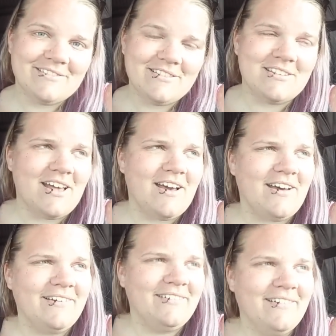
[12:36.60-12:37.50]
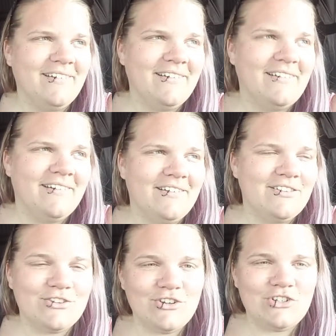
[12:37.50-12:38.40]
It's a
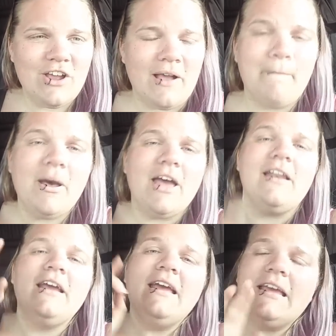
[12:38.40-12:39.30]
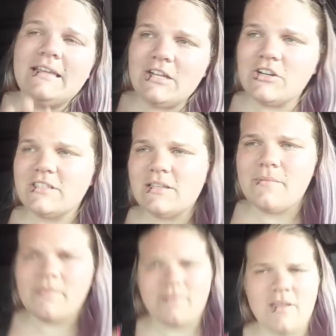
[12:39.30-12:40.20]
good truck. But here's
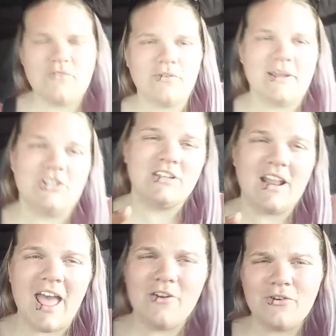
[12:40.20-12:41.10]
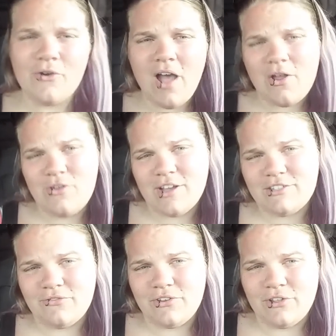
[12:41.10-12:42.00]
some information. I don't know how you
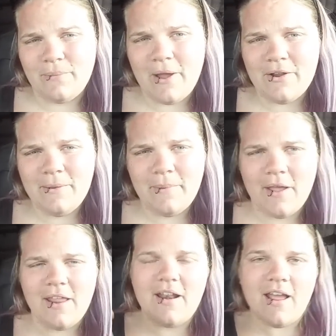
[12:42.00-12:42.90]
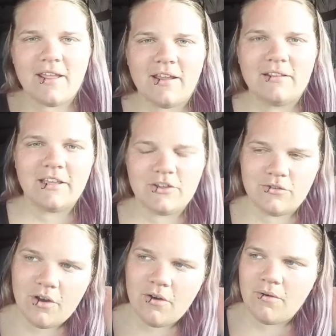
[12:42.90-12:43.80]
guys will feel about it, but I gotta let you
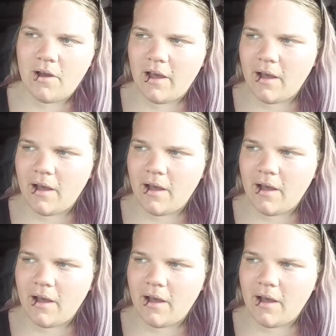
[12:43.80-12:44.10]
know.